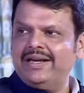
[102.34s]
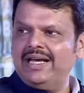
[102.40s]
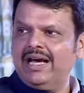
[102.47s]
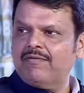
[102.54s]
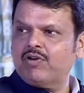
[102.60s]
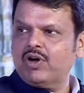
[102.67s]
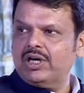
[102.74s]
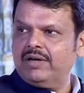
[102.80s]

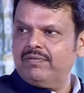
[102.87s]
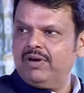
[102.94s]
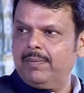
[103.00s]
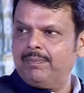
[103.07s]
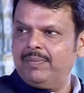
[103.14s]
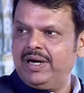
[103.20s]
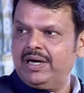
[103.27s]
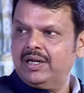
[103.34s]
area for
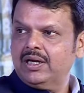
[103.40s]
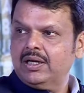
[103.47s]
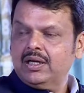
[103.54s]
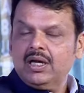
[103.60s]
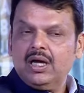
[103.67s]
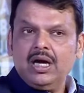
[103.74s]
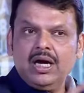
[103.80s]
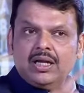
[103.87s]
development.
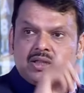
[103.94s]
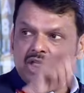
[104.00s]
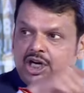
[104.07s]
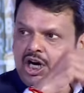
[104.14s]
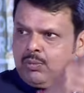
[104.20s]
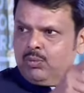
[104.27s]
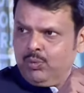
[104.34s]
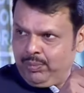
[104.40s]
A
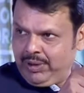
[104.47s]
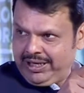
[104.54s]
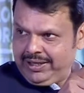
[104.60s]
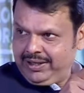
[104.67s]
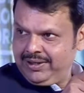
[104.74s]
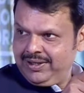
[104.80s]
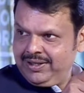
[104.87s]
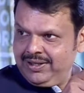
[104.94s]
third Mumbai
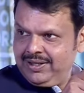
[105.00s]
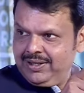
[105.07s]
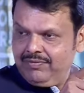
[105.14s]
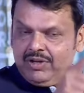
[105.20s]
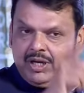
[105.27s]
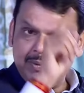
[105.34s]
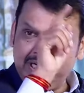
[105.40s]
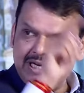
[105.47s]

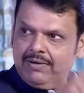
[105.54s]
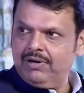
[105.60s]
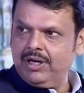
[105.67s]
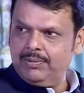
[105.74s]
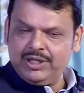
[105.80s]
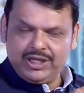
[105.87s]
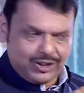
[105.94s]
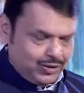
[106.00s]
will be
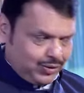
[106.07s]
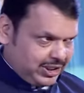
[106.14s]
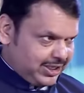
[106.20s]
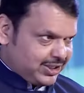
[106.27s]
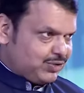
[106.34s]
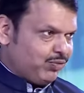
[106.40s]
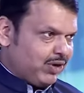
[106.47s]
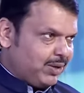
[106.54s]
developed there. So
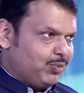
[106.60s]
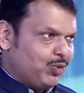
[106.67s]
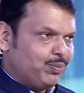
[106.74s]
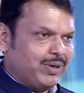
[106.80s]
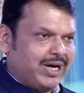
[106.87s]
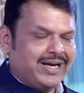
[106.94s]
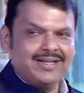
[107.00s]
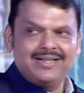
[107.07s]
there's one
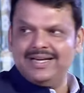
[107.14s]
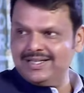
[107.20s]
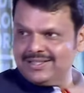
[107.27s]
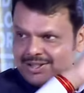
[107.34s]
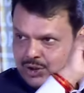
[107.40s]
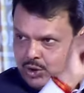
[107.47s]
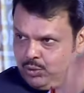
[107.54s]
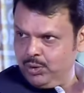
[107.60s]
Mumbai, there
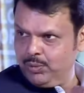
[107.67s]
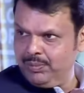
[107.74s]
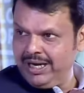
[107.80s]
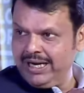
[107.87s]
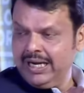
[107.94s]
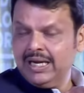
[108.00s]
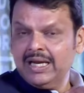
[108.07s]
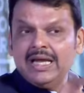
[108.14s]
is new
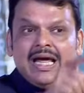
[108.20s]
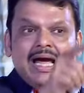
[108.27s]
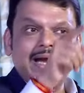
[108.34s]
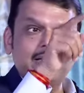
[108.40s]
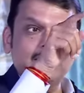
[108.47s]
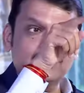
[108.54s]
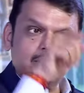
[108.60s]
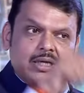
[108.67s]
Mumbai,
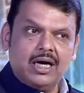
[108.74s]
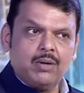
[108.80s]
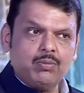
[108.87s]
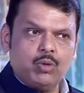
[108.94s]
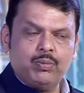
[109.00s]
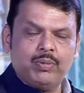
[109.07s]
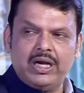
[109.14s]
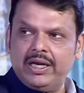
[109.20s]
and the third
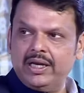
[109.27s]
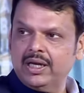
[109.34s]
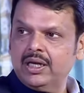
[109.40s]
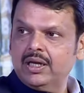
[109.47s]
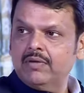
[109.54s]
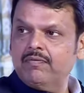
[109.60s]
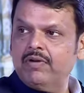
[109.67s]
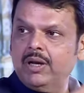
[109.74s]
Mumbai
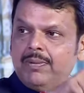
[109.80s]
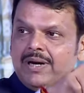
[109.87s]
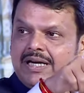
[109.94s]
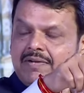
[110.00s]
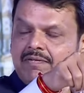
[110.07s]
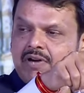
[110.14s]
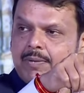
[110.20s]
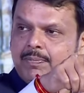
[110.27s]
will be
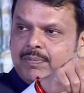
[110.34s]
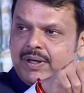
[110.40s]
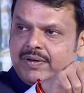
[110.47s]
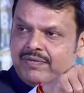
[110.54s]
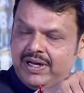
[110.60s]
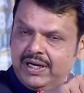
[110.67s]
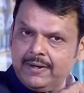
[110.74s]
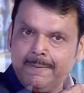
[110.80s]
developed
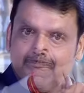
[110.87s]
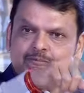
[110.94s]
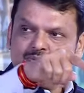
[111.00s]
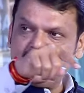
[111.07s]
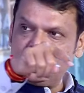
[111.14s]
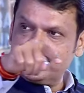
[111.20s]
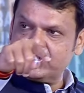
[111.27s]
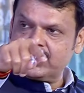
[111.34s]
between
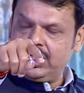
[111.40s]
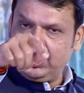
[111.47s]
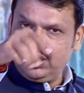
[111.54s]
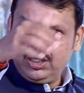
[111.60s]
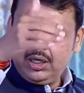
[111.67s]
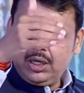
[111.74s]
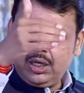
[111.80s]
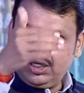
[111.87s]
this
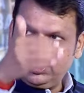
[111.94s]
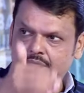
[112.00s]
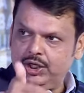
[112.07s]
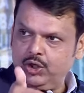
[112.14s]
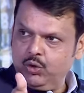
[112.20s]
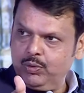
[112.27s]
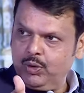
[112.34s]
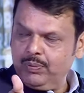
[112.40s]
the
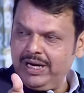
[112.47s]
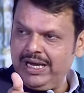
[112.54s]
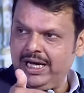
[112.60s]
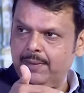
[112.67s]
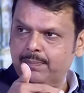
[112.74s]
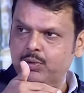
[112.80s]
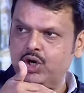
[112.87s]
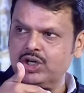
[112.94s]
new Mumbai
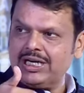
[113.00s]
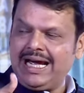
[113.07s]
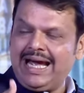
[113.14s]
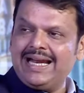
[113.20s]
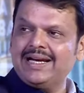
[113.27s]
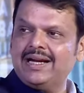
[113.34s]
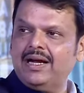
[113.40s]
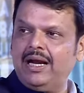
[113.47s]
airport
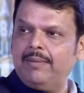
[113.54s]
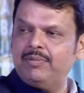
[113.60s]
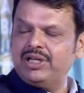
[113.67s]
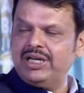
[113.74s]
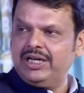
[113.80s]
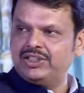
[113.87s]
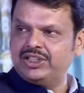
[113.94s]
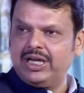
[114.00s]
and
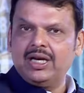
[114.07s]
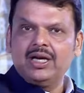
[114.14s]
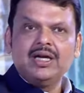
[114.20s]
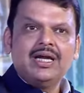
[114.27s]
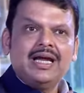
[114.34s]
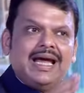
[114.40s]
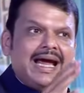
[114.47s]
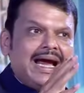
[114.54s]
MTHL.
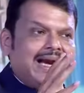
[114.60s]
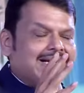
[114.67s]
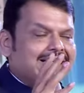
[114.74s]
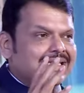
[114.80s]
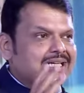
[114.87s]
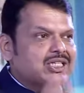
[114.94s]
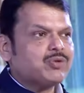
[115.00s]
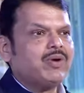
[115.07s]

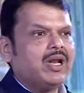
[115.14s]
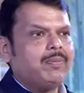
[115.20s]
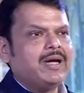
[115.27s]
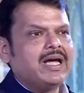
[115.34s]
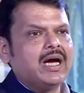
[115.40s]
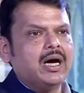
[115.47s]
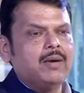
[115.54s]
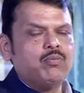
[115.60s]
And this will
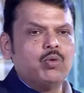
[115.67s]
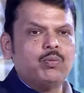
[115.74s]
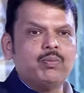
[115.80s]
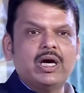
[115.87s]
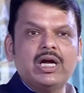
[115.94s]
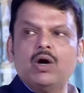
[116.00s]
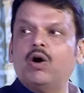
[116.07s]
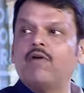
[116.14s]
be a
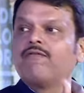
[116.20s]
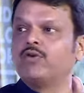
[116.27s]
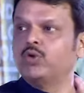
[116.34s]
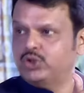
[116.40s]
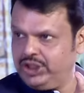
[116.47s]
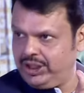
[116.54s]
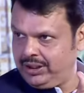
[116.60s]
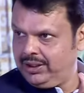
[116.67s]
Mumbai of
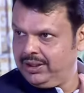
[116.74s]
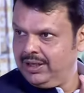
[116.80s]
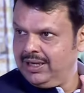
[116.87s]
future.